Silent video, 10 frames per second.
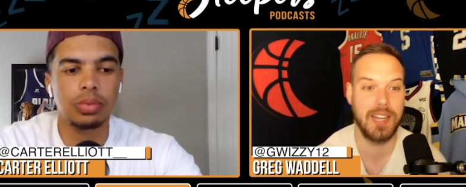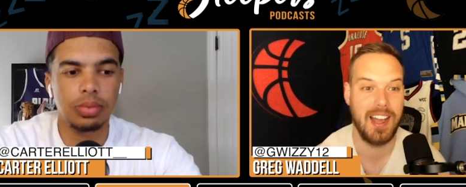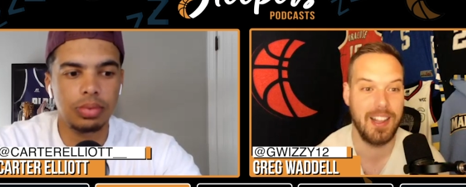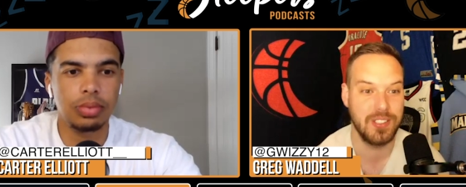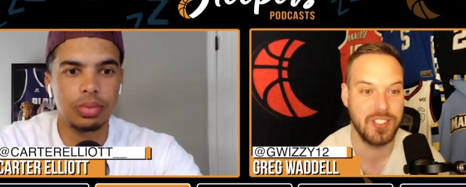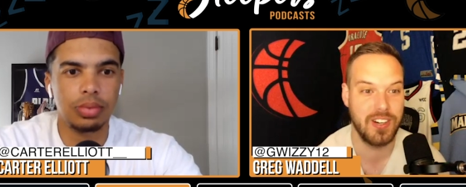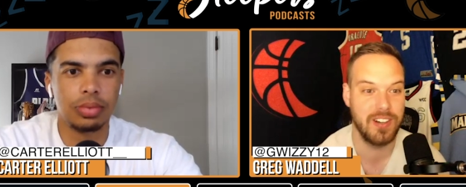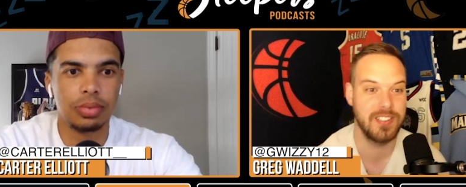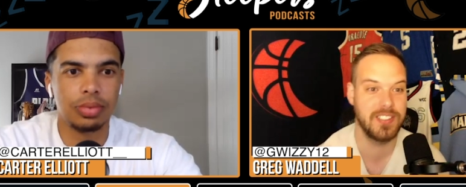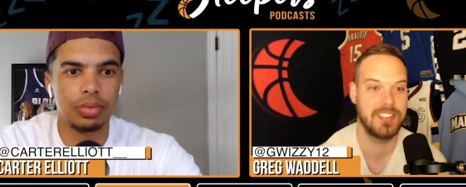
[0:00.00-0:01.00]
Speaker 1: college
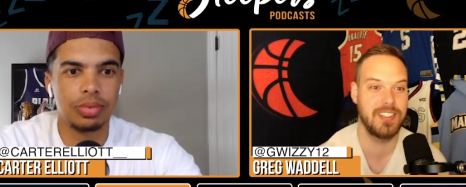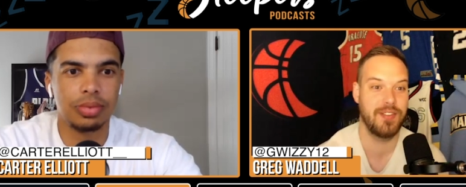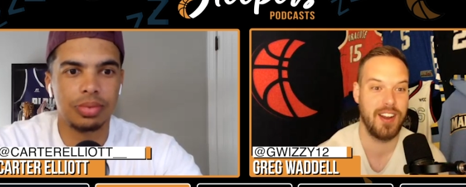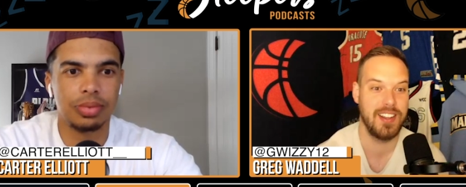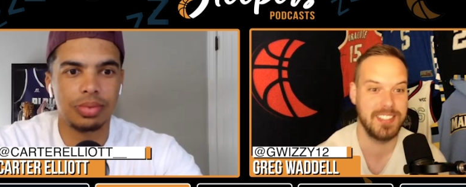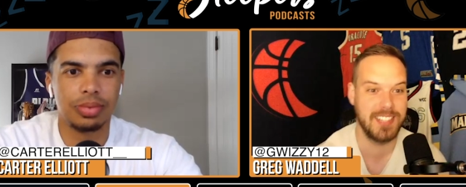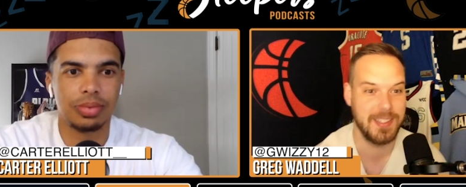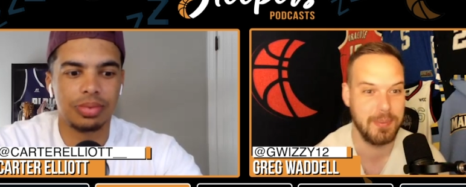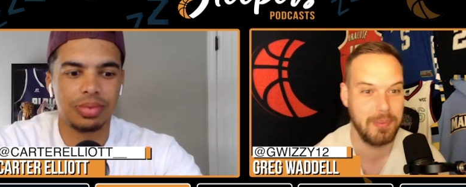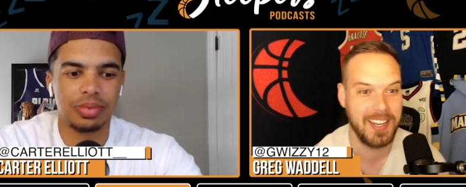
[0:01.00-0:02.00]
stars that are friends get to
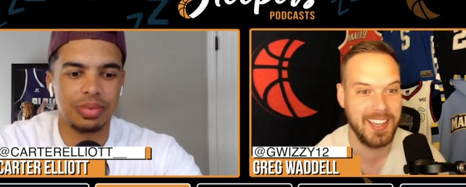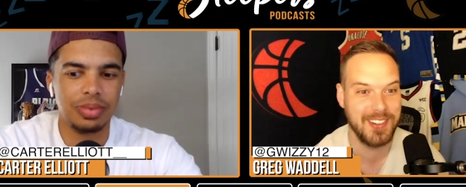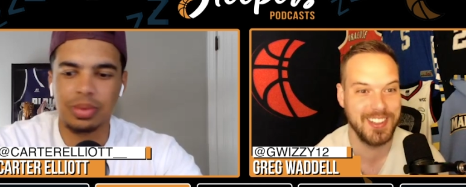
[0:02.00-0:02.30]
play together in